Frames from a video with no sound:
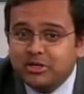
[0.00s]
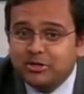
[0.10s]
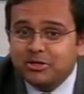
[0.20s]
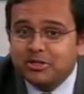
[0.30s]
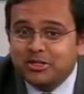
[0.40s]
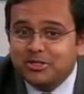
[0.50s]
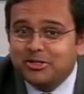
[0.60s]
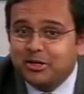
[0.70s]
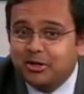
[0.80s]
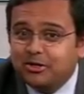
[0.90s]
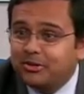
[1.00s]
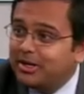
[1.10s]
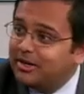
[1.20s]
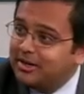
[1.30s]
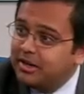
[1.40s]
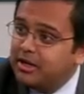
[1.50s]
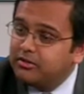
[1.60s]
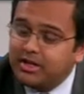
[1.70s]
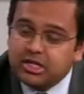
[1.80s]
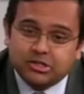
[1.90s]
You should consider doing
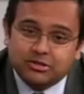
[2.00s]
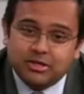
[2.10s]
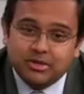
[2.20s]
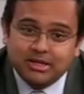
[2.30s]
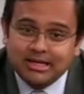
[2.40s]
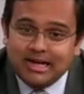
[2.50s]
endovascular treatment.